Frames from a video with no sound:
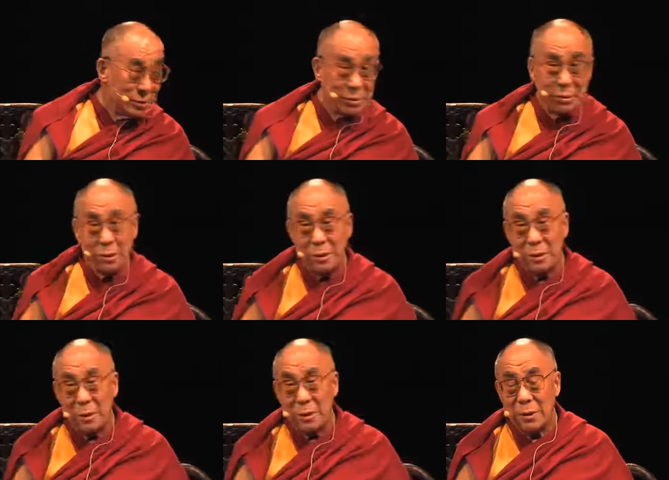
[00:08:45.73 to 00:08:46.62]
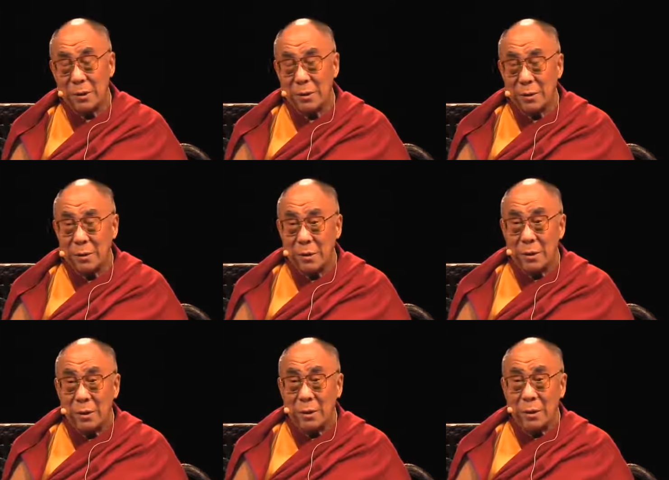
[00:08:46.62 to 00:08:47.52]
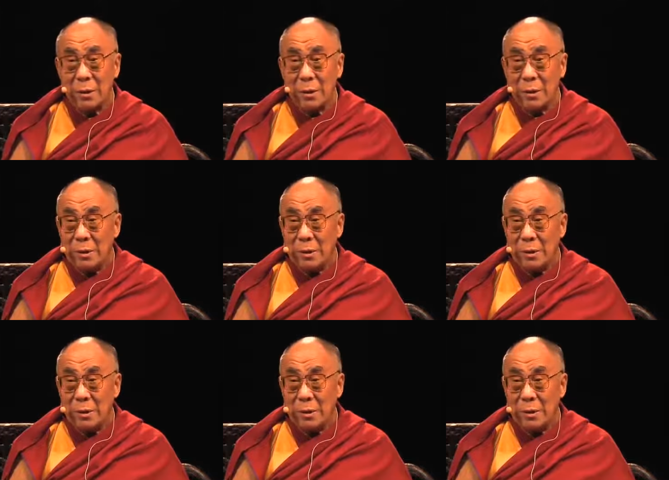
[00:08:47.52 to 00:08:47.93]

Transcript: Nothing is said.